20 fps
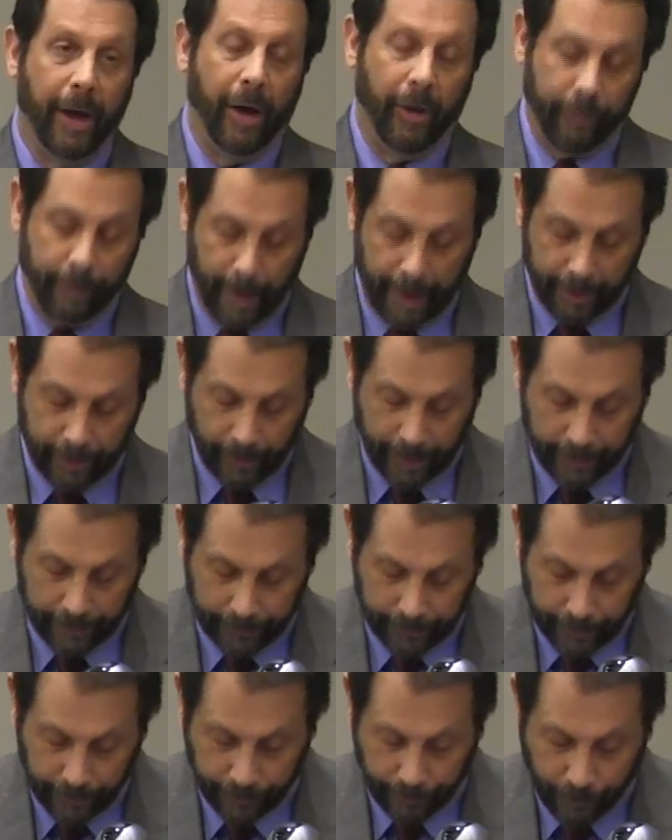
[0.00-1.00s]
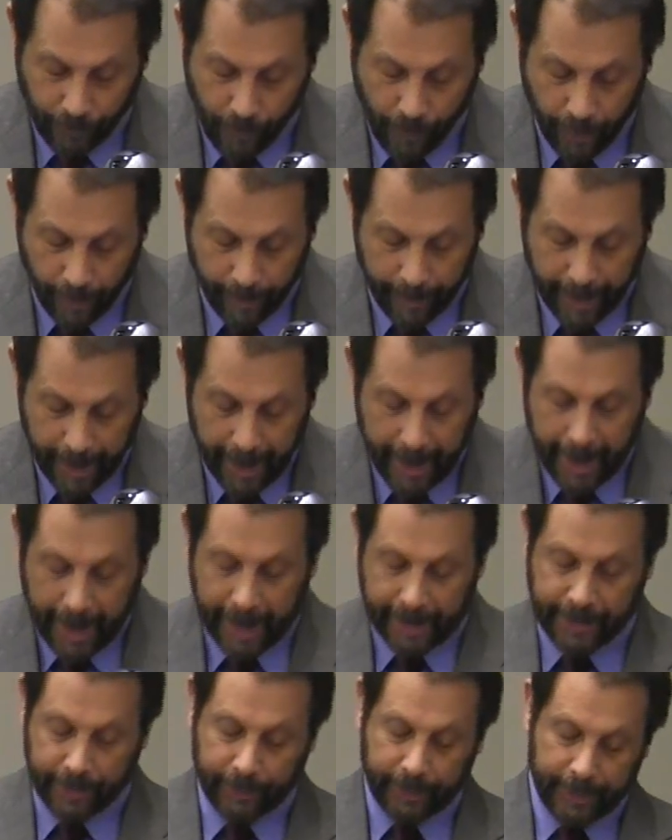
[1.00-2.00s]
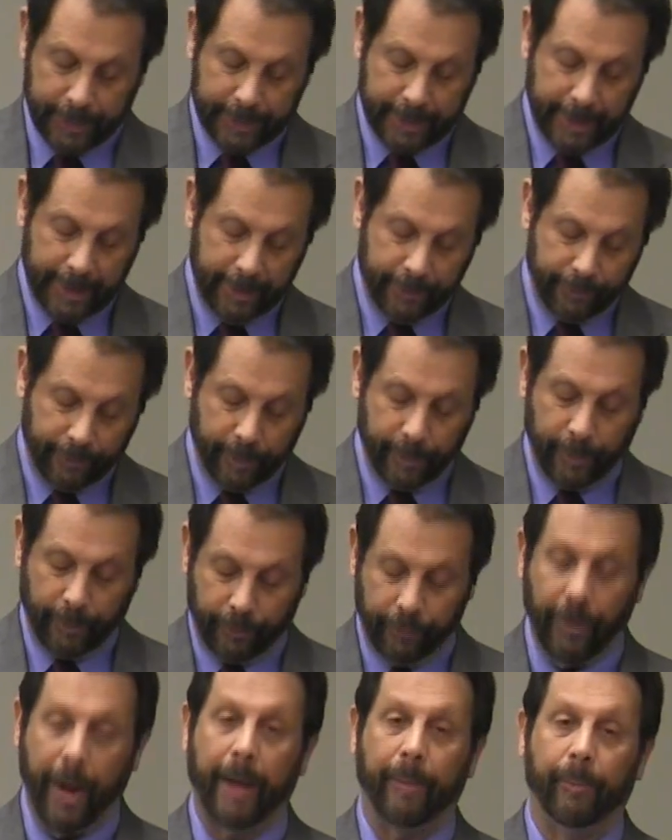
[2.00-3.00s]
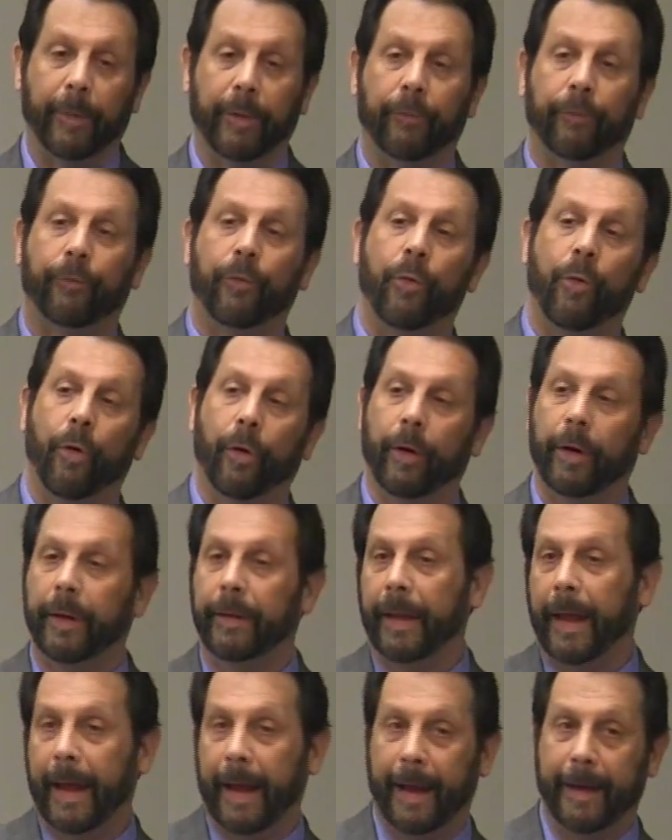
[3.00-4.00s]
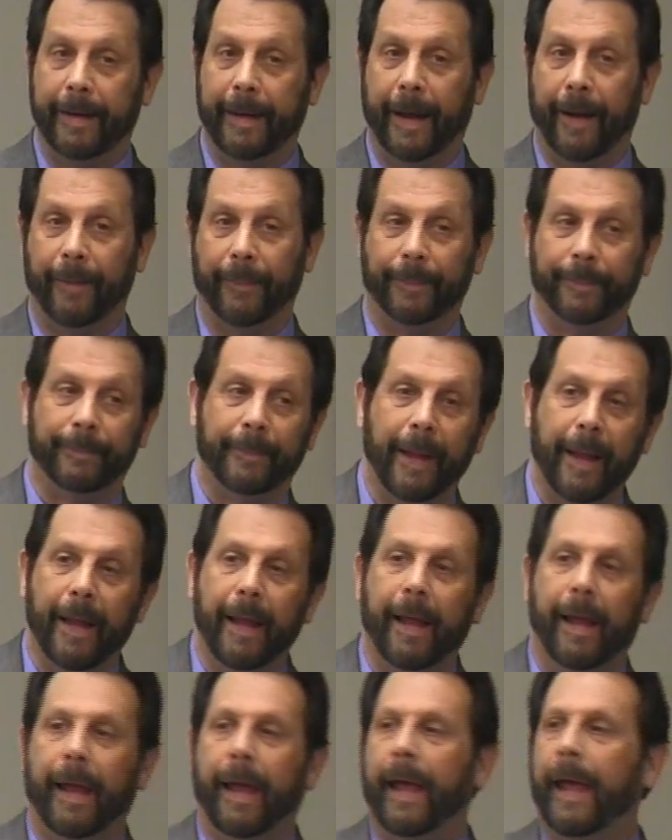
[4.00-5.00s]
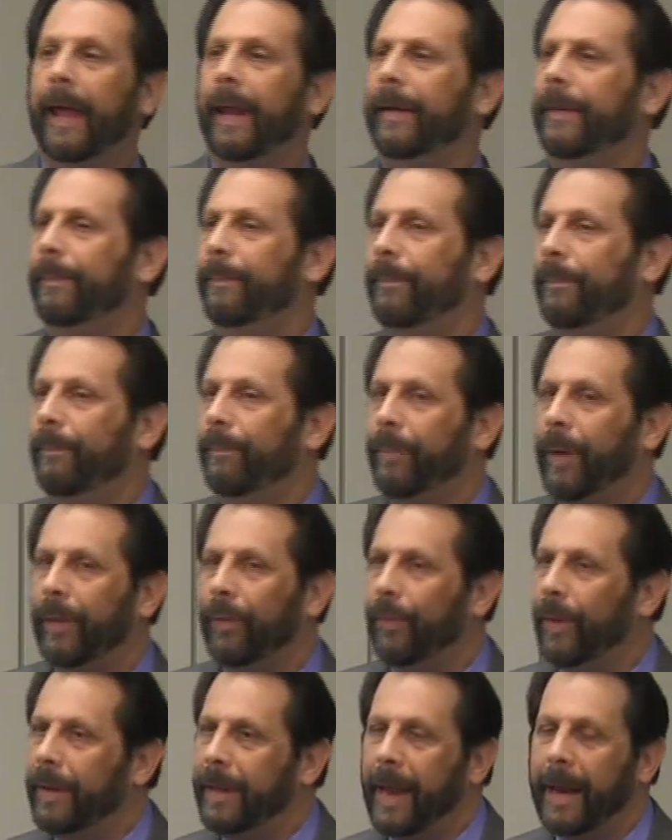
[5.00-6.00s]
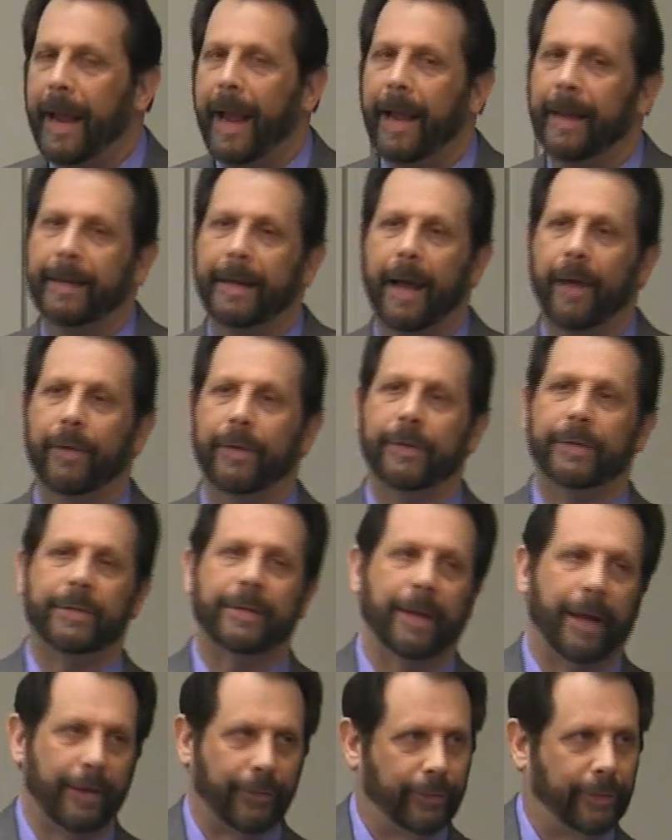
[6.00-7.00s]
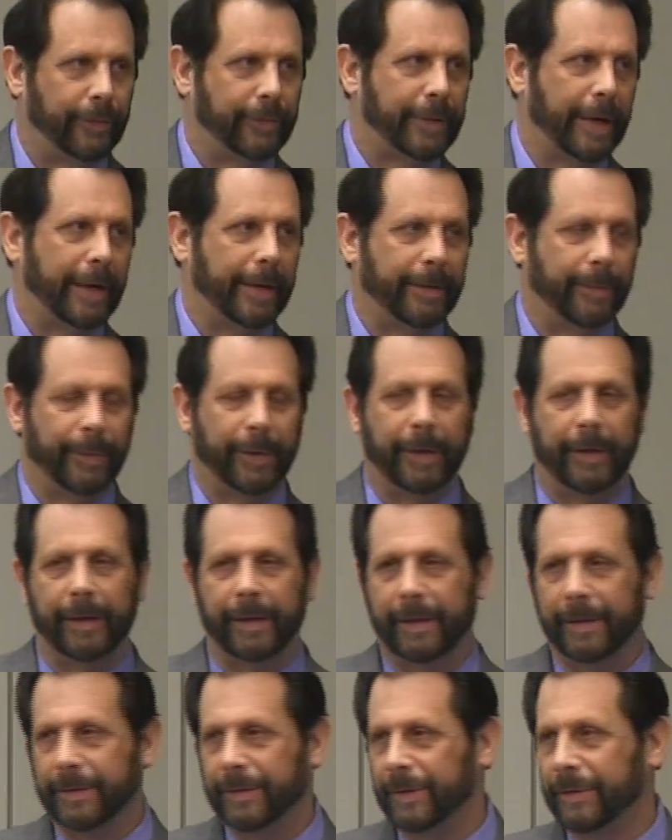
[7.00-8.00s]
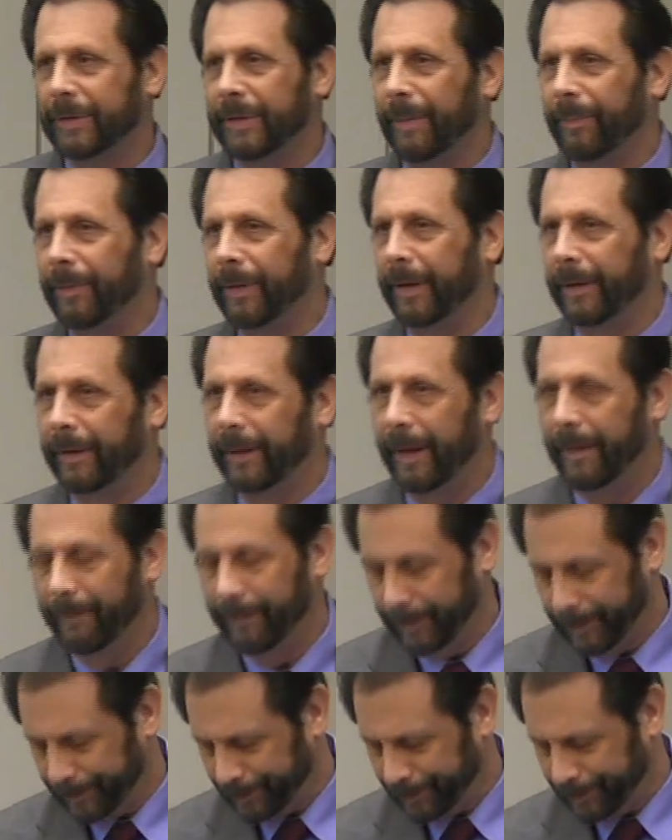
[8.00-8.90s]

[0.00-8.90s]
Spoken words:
of migrational form, as you can see from fragment 4 in the handout. And by the way, that handout is, I should have said at the beginning, is just something that